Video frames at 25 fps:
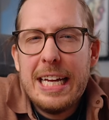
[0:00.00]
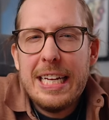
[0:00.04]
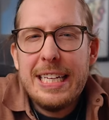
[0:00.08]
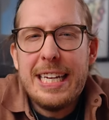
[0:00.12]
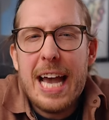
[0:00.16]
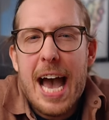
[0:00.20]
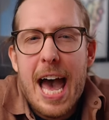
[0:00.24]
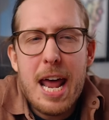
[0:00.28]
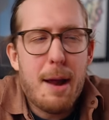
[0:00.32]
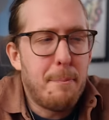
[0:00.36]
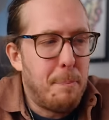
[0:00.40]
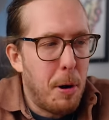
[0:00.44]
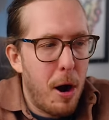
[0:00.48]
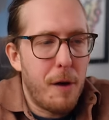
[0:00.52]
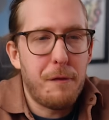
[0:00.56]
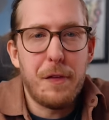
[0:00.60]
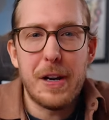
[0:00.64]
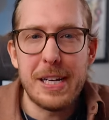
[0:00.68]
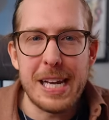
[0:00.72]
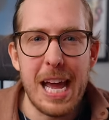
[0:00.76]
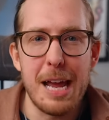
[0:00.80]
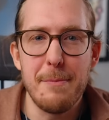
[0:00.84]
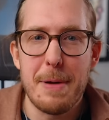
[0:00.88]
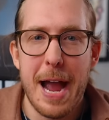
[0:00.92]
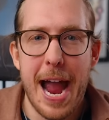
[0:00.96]
You had a
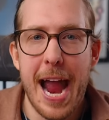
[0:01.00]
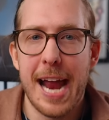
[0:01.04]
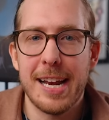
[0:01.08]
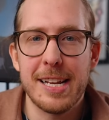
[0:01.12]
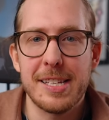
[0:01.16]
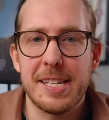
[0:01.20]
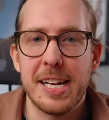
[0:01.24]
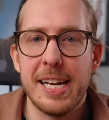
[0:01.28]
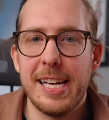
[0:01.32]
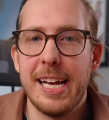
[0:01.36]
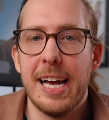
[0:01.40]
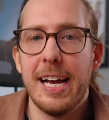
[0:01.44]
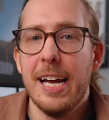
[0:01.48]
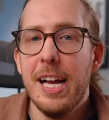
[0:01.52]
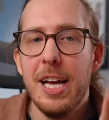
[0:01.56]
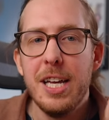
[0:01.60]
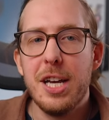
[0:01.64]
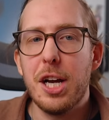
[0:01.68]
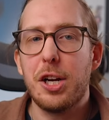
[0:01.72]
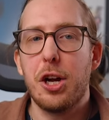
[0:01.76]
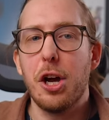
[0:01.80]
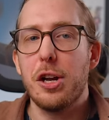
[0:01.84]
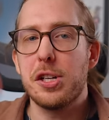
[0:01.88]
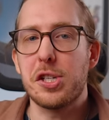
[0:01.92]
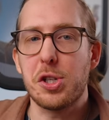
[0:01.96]
perfect name handed to you.
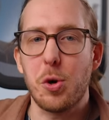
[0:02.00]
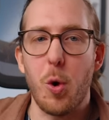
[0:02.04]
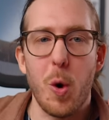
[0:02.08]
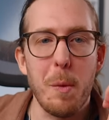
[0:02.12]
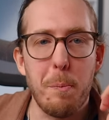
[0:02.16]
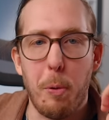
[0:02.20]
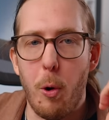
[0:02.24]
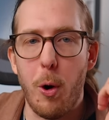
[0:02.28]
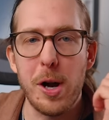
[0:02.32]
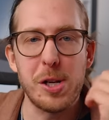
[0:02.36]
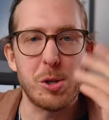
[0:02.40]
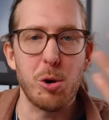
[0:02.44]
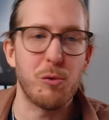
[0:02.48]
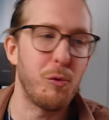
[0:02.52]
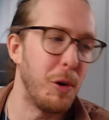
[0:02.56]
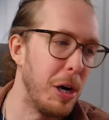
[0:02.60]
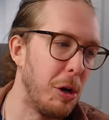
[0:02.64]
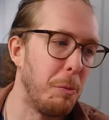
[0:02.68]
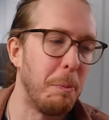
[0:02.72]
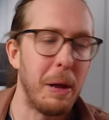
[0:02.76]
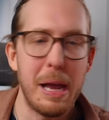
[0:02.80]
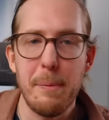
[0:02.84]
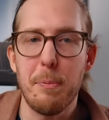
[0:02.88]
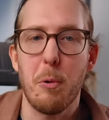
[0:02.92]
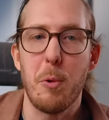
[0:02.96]
You could have scored points of real
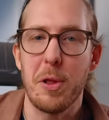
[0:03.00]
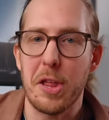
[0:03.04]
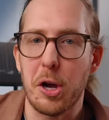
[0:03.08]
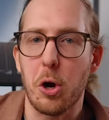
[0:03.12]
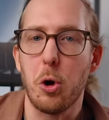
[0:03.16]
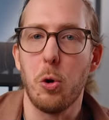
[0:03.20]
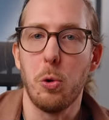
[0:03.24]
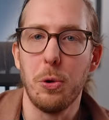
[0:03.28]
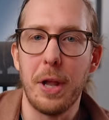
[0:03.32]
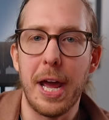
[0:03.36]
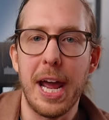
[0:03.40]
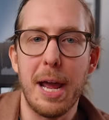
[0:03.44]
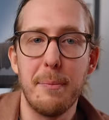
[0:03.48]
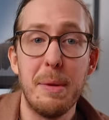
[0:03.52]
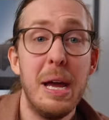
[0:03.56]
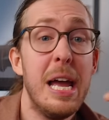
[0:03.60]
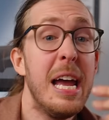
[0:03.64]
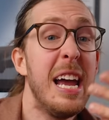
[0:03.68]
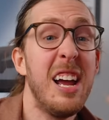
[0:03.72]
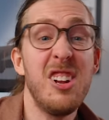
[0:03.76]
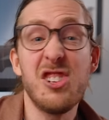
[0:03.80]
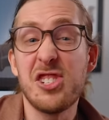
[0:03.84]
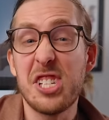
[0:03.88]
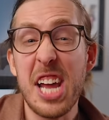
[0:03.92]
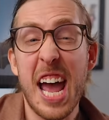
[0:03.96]
people with a cool name.
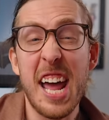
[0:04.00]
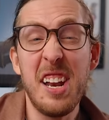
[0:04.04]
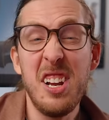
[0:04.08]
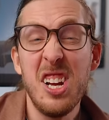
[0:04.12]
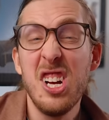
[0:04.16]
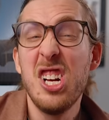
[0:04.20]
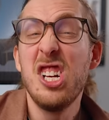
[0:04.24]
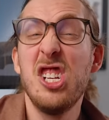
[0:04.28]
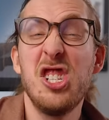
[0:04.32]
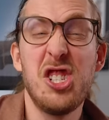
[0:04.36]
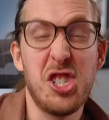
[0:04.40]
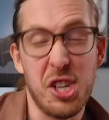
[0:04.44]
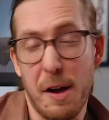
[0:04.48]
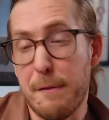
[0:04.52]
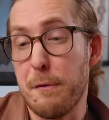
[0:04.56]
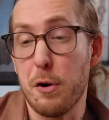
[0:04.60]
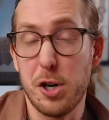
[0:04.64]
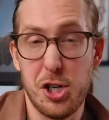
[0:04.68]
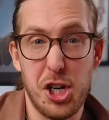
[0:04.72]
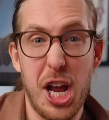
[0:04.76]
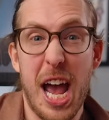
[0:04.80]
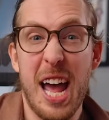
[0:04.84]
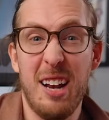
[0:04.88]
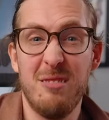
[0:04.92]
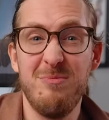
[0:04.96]
Instead,
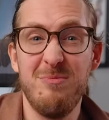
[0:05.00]
Suffragette.